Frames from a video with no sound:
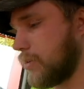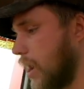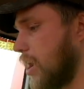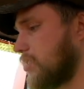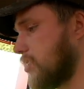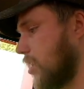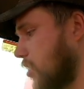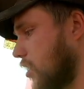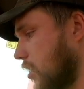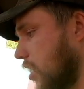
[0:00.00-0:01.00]
guy
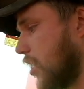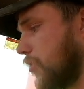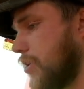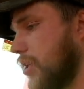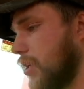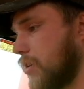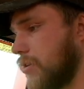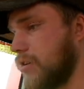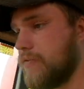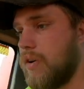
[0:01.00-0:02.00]
selling it got a
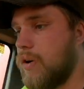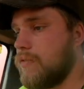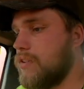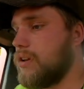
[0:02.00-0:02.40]
realtor involved,